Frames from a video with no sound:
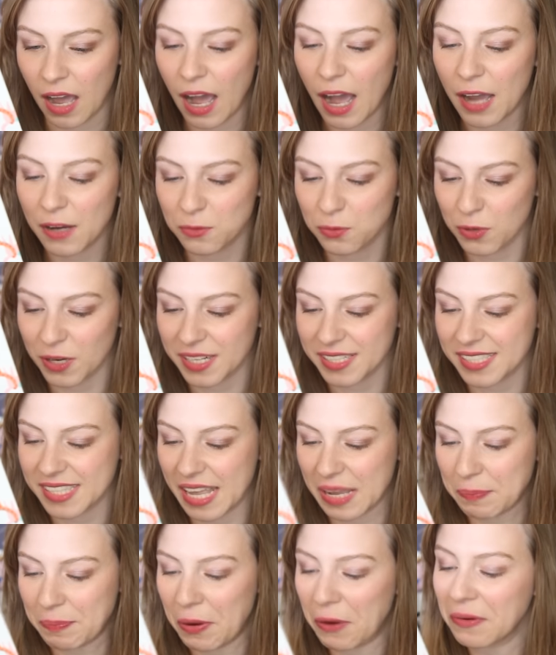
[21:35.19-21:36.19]
odd words
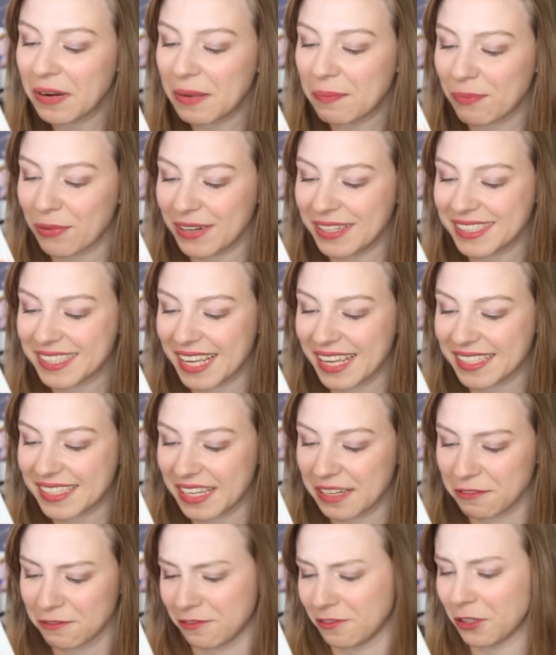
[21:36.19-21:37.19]
like pony princess
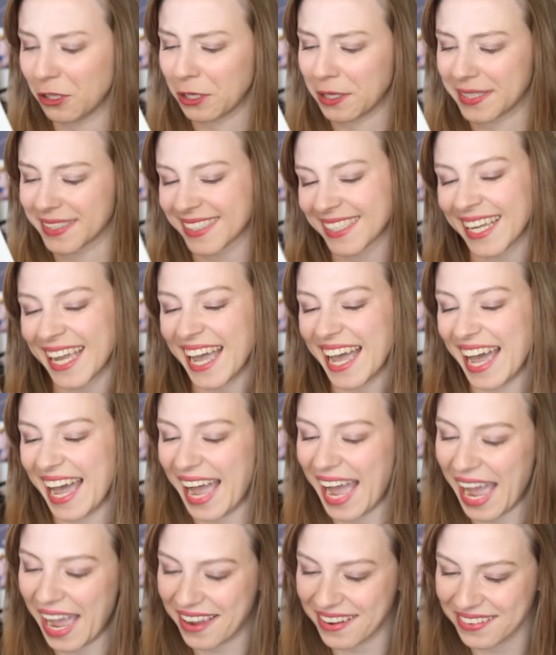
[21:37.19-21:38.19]
and flirt.
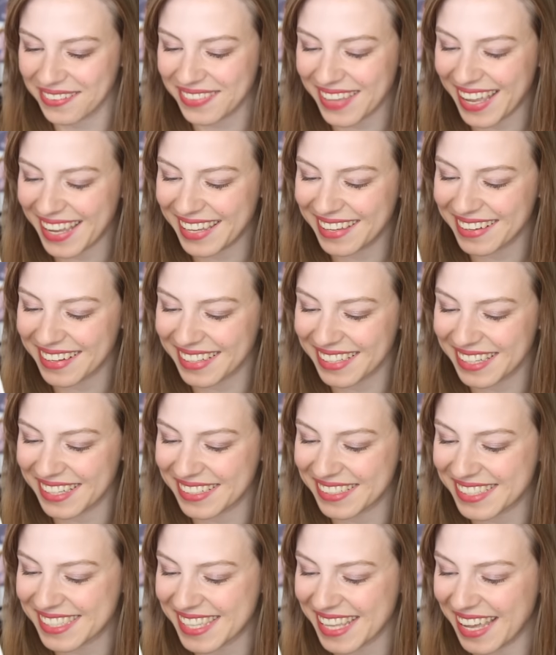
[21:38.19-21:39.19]
I hope that you can
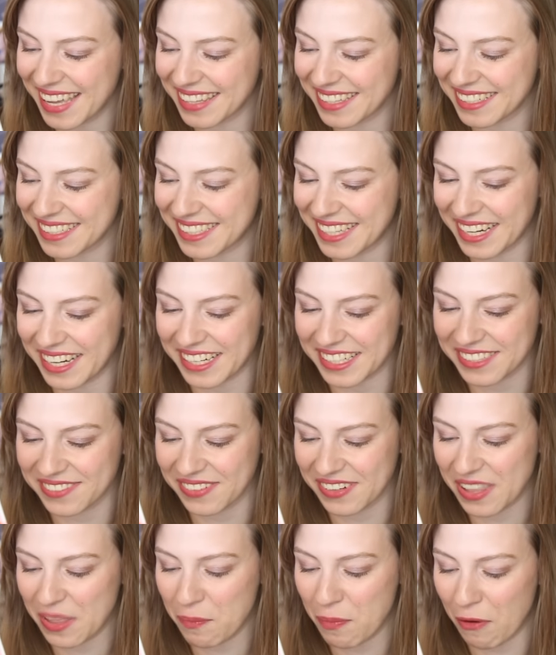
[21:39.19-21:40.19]
use the other stickers
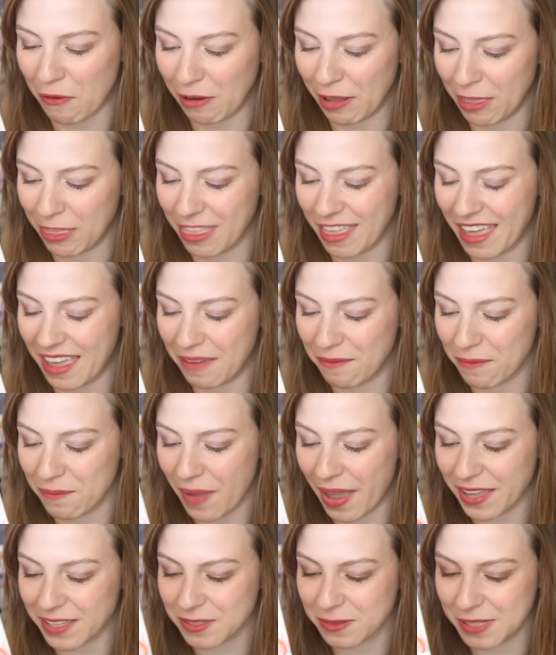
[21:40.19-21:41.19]
for the pony theme.
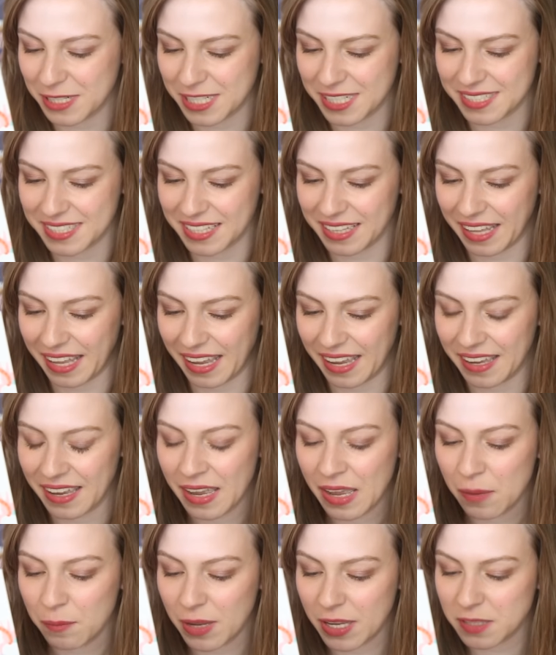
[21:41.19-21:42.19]
Best wishes, Aaliyah.
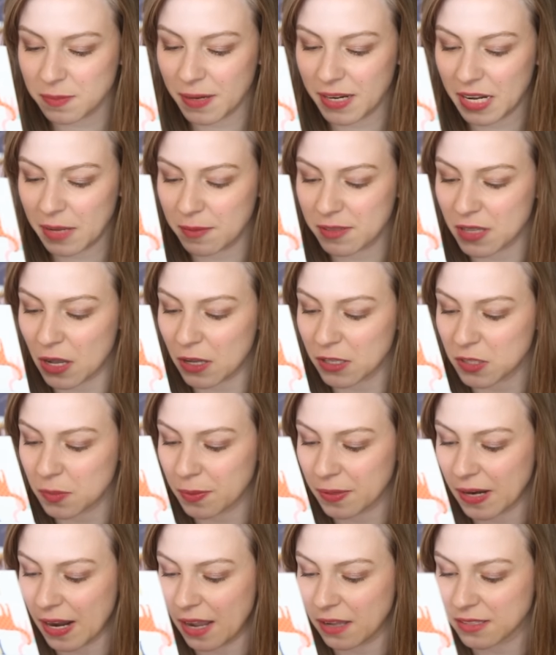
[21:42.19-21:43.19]
P S. My name is also
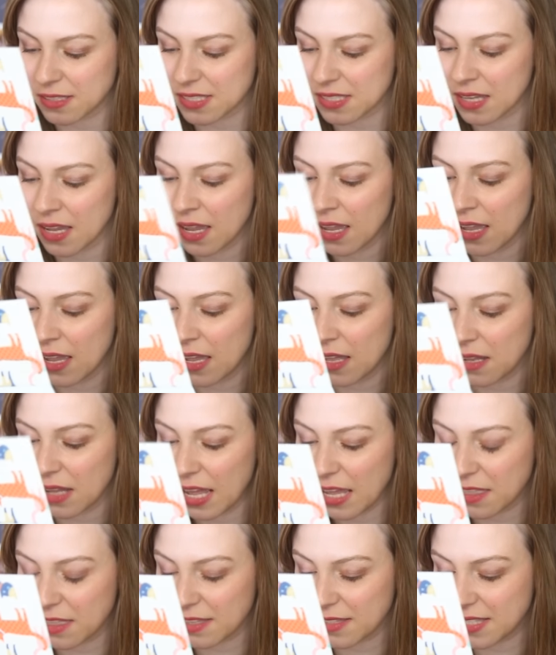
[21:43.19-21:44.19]
pronounced
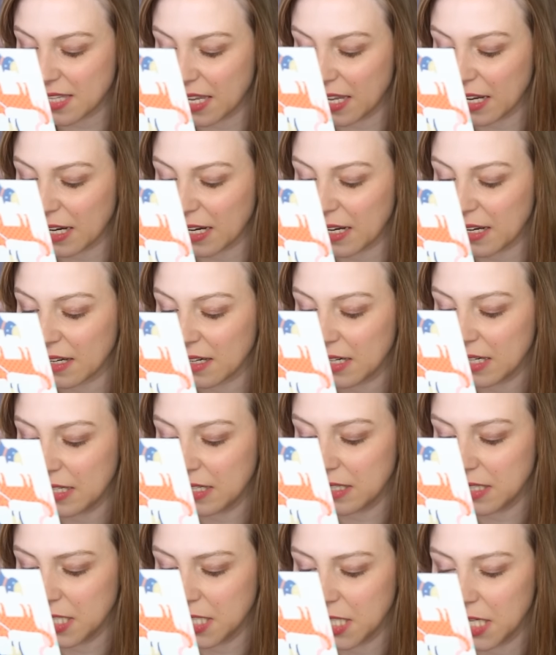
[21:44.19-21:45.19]
like the singer,
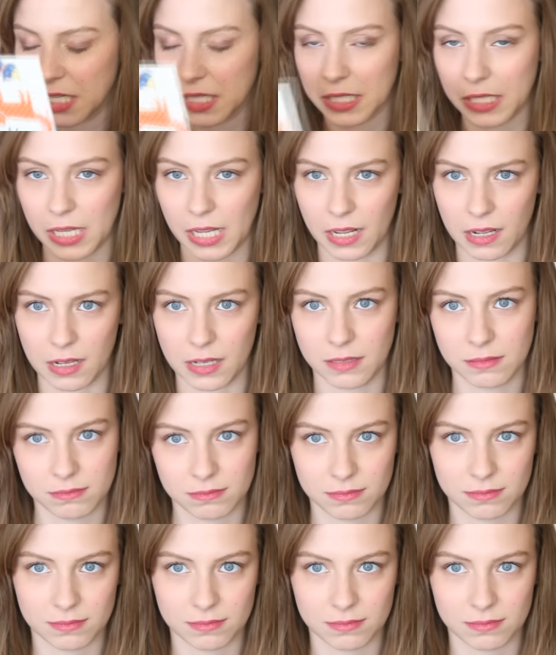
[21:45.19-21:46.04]
Aaliyah.